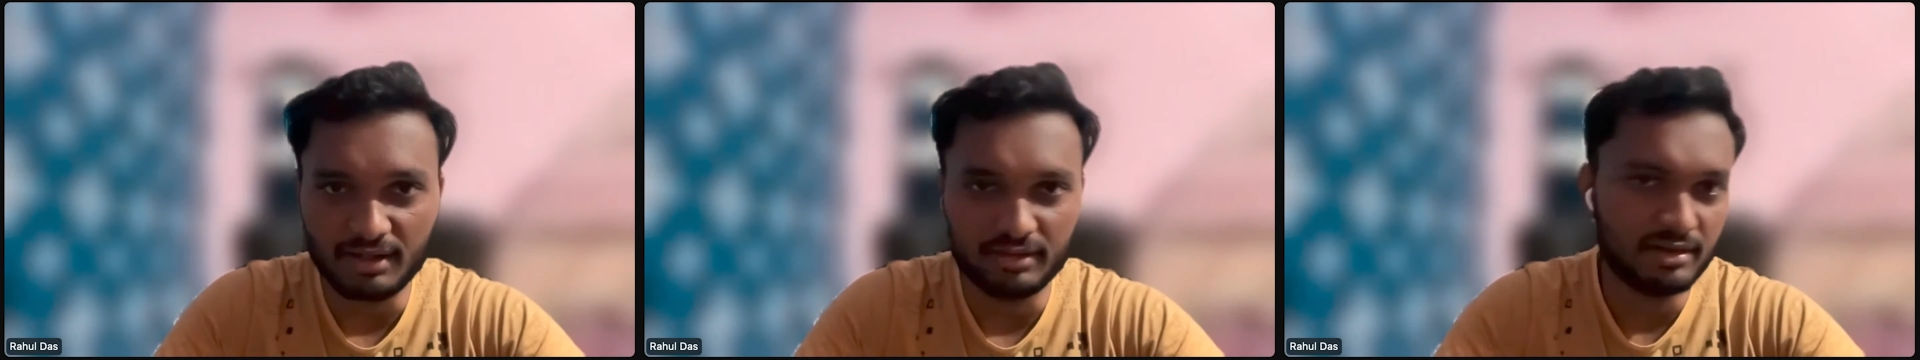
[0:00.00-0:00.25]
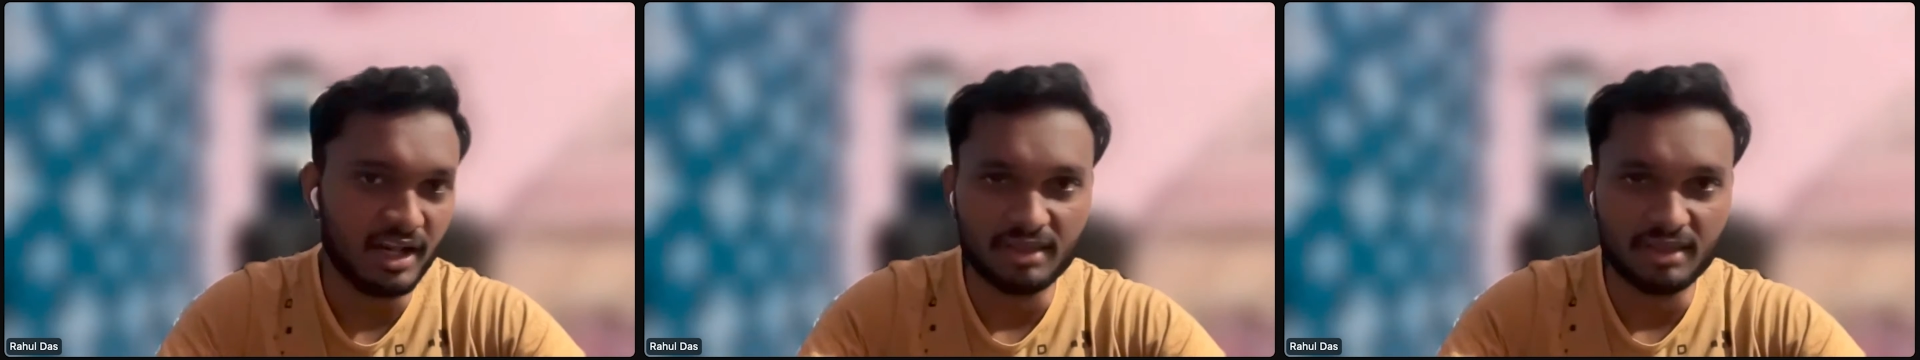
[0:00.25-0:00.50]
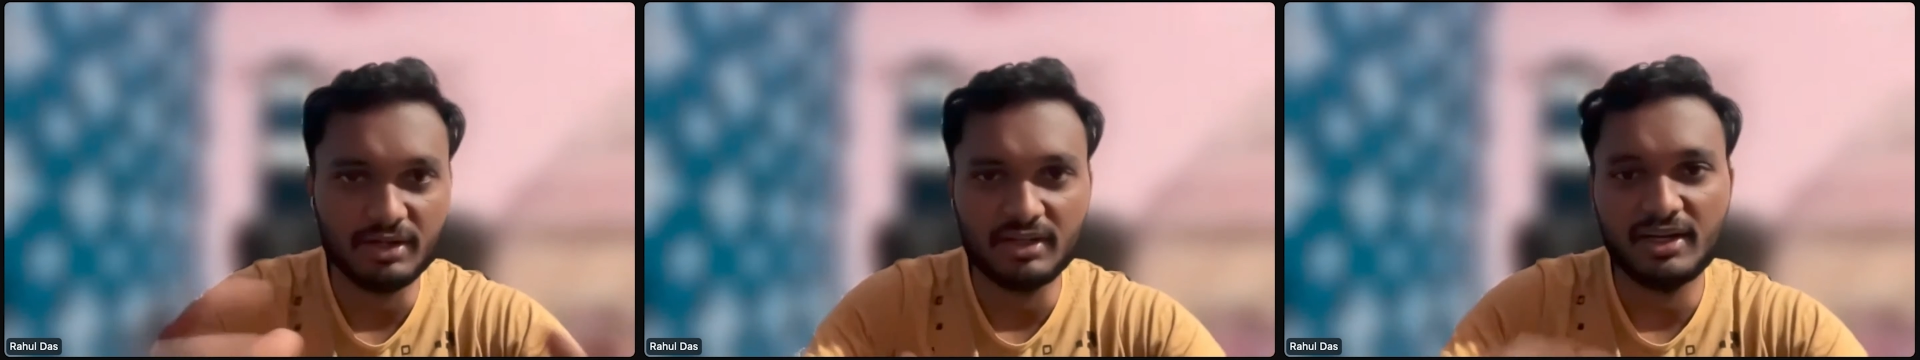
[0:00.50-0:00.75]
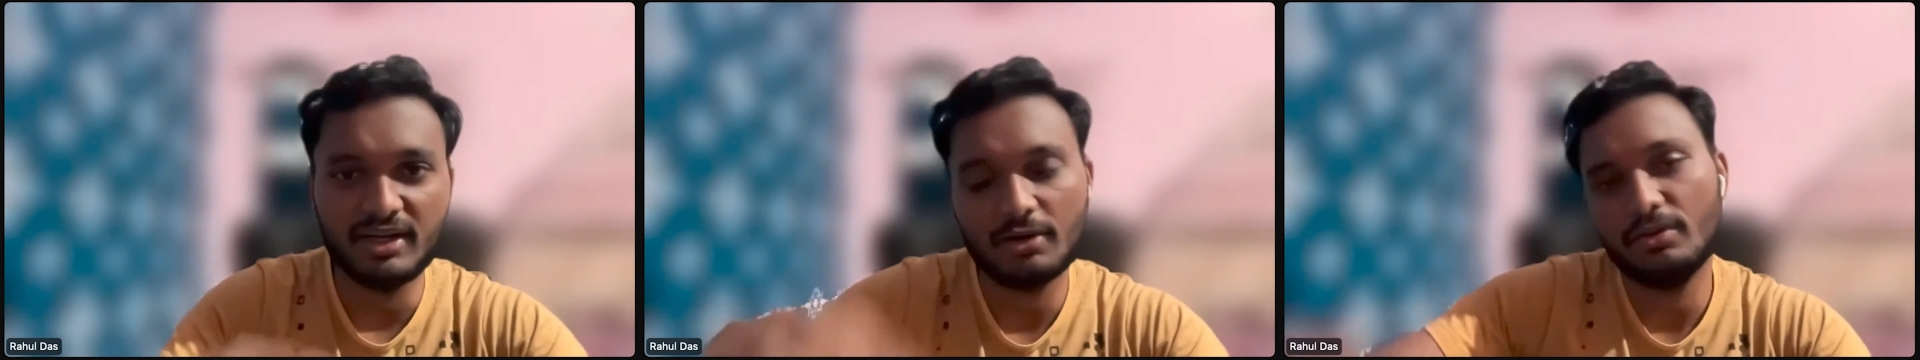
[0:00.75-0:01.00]
and
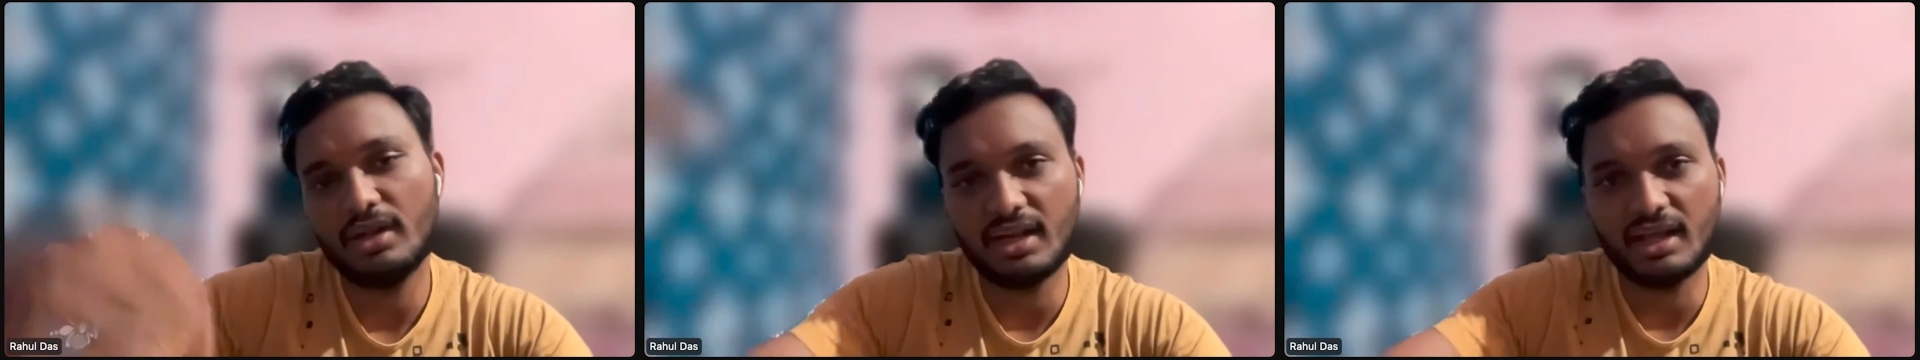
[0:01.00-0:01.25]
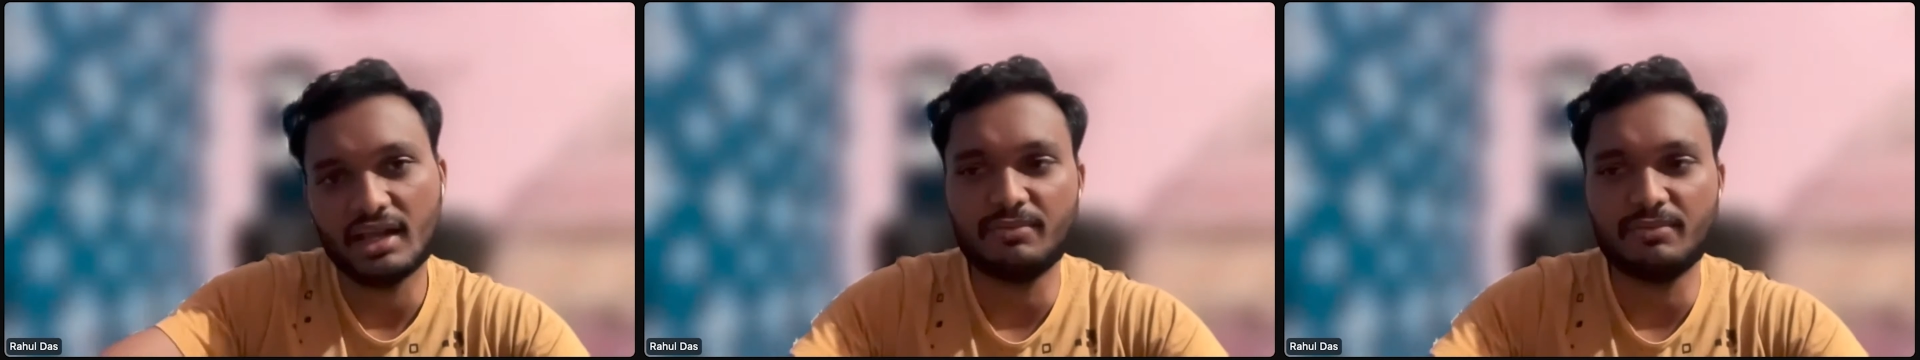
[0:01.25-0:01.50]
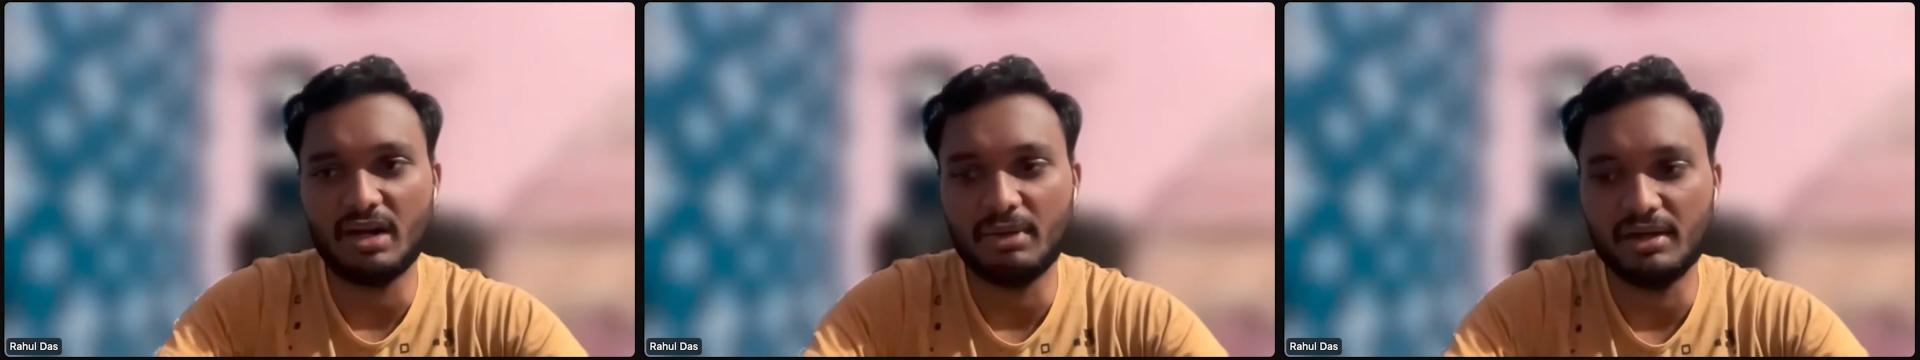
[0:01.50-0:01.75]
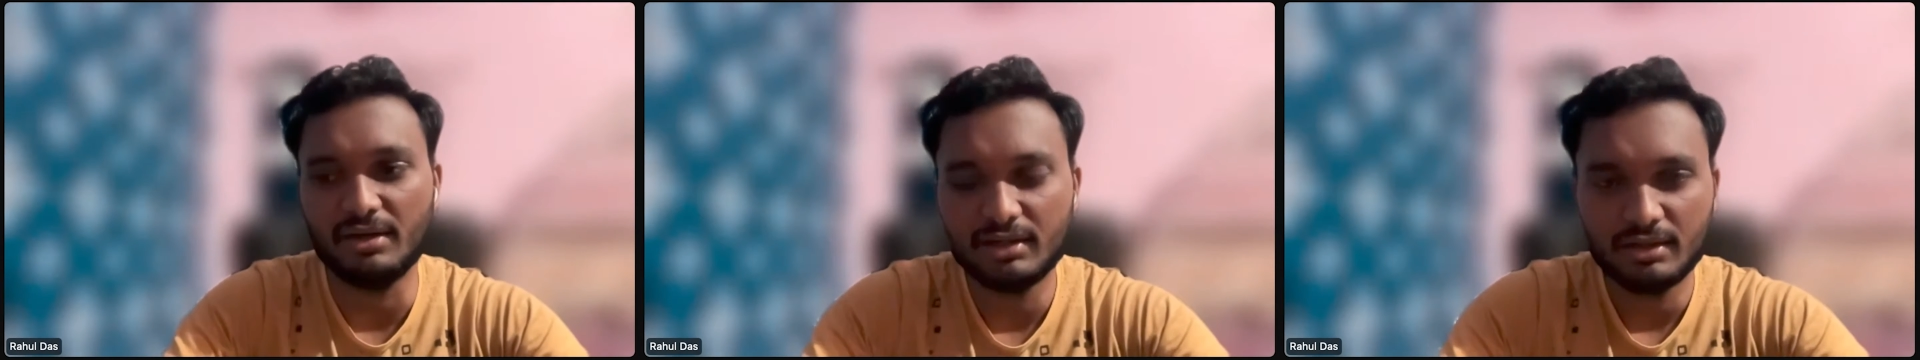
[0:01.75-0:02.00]
transfer the data to the next
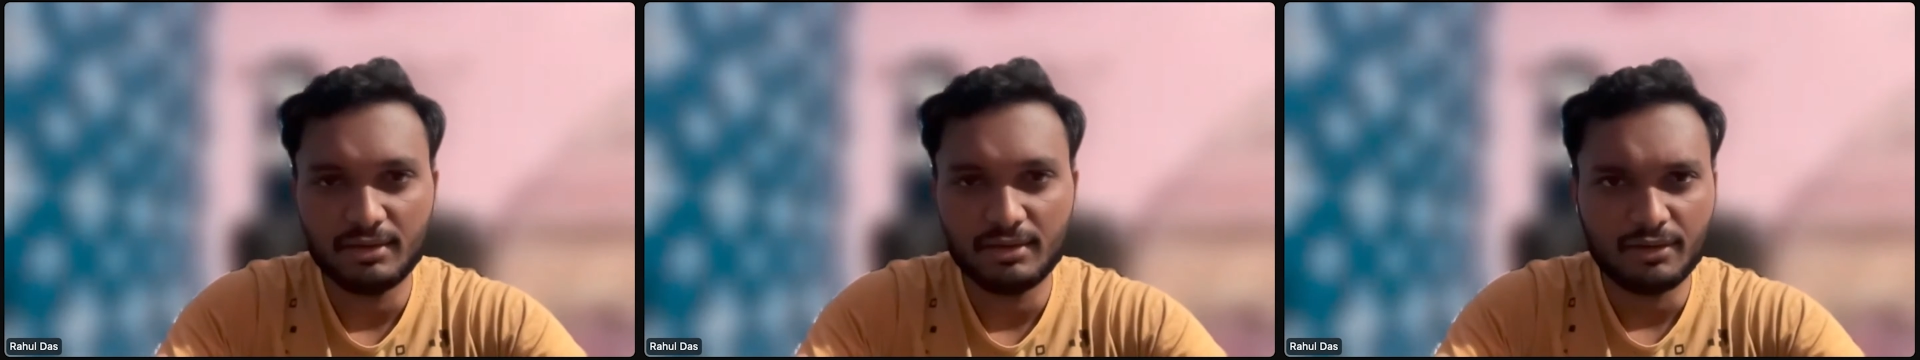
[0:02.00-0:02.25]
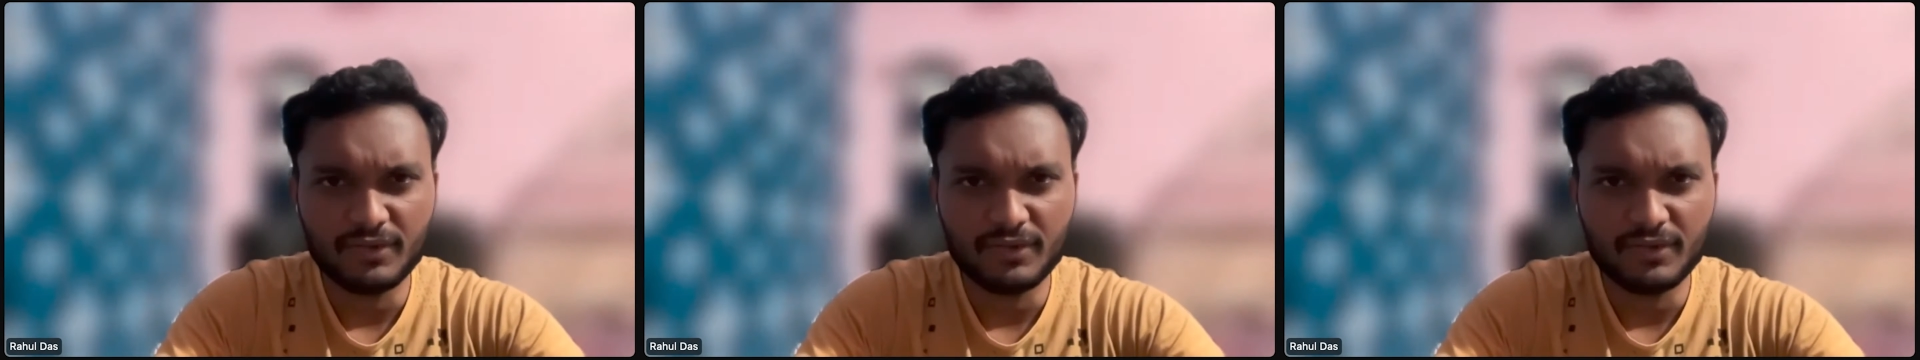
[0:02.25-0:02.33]
fragment.